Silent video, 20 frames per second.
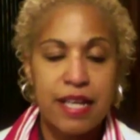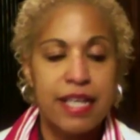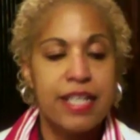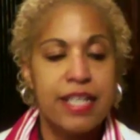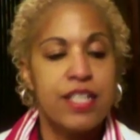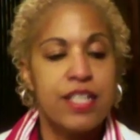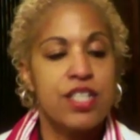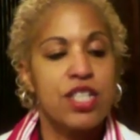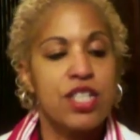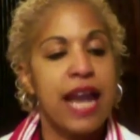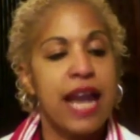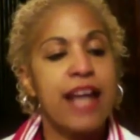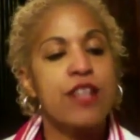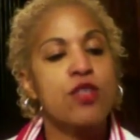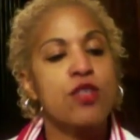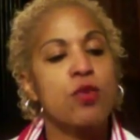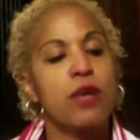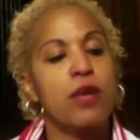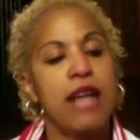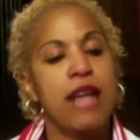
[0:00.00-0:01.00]

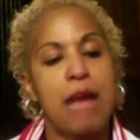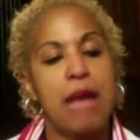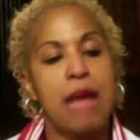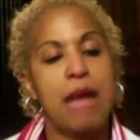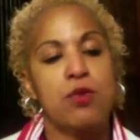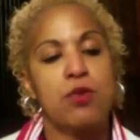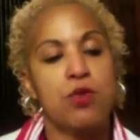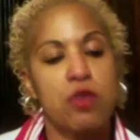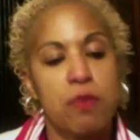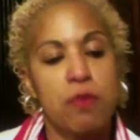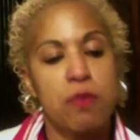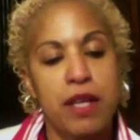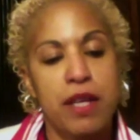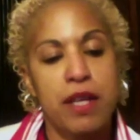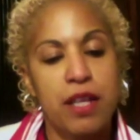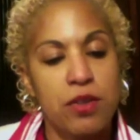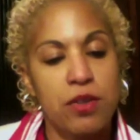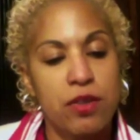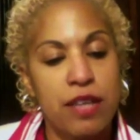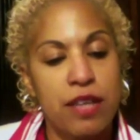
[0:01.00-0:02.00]
Change what happens with money
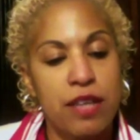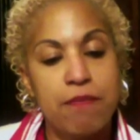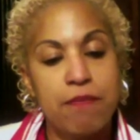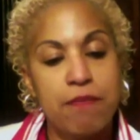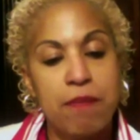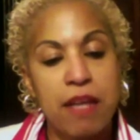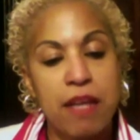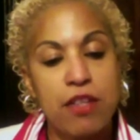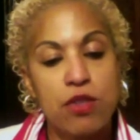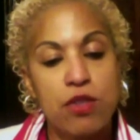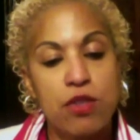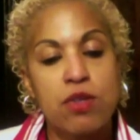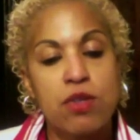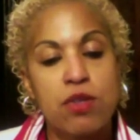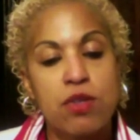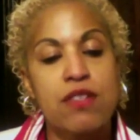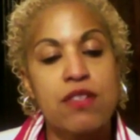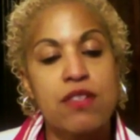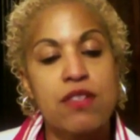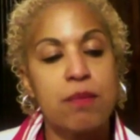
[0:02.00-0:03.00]
in your life by using
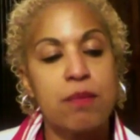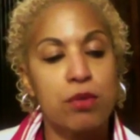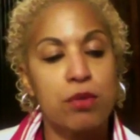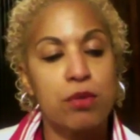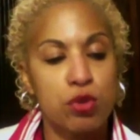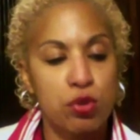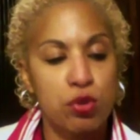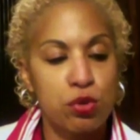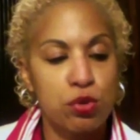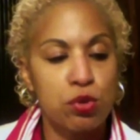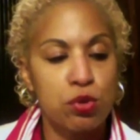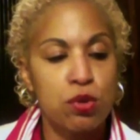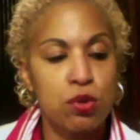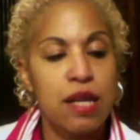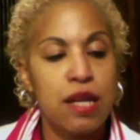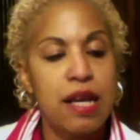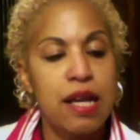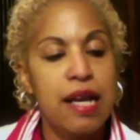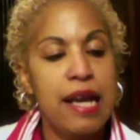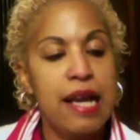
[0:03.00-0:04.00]
this simple tool
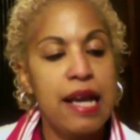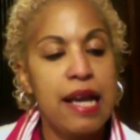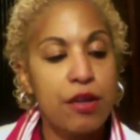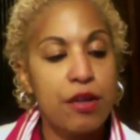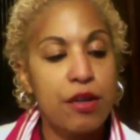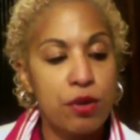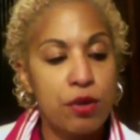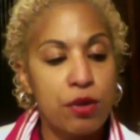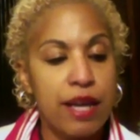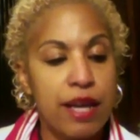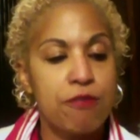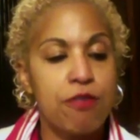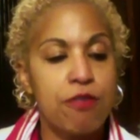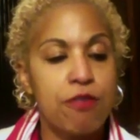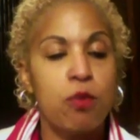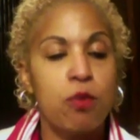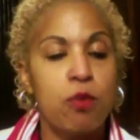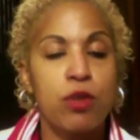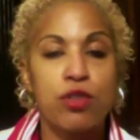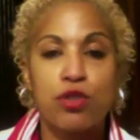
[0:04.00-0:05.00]
and create
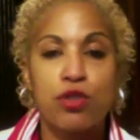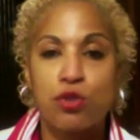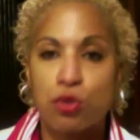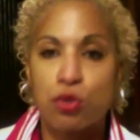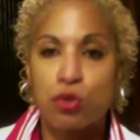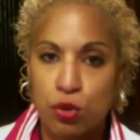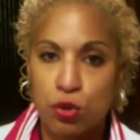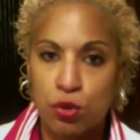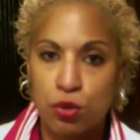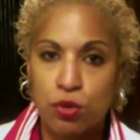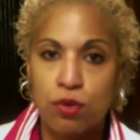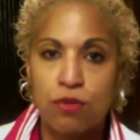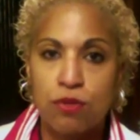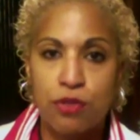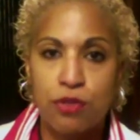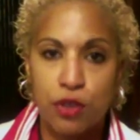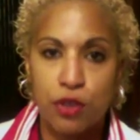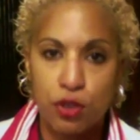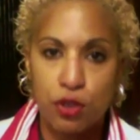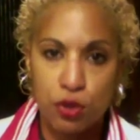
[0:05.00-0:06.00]
from what's true
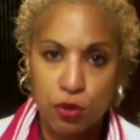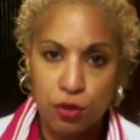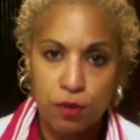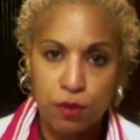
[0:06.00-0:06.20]
for you.